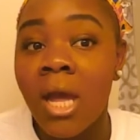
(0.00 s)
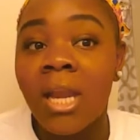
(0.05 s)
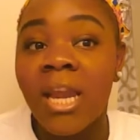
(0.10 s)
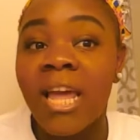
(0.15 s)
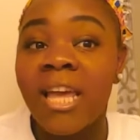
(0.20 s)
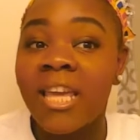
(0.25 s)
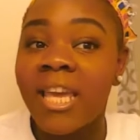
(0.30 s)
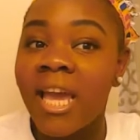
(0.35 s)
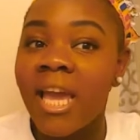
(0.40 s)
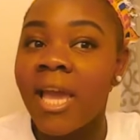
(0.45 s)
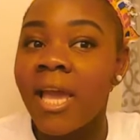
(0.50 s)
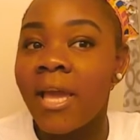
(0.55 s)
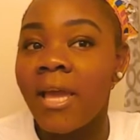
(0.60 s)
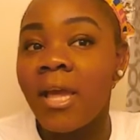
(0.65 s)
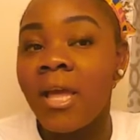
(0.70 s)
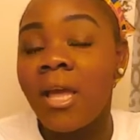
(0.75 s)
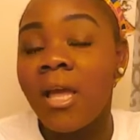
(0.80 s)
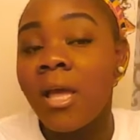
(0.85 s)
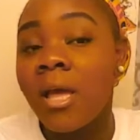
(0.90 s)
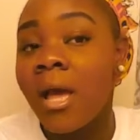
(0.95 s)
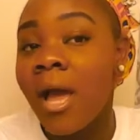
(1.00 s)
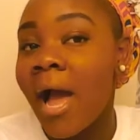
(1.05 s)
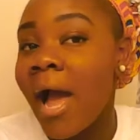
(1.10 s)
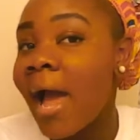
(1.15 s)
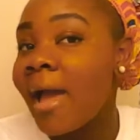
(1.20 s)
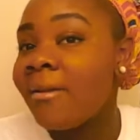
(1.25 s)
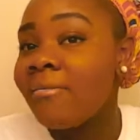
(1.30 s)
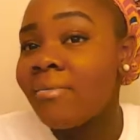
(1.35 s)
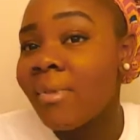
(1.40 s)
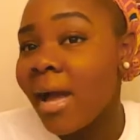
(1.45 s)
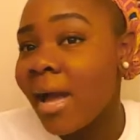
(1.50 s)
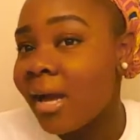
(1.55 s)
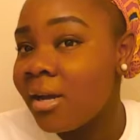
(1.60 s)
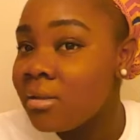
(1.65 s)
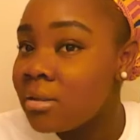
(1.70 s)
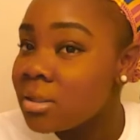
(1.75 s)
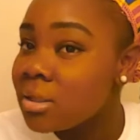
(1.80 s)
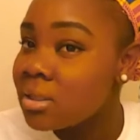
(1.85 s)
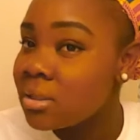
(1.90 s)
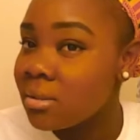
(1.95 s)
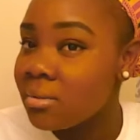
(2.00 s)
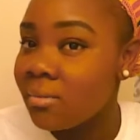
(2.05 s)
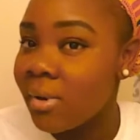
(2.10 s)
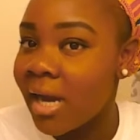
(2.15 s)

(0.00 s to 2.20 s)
Like, I understood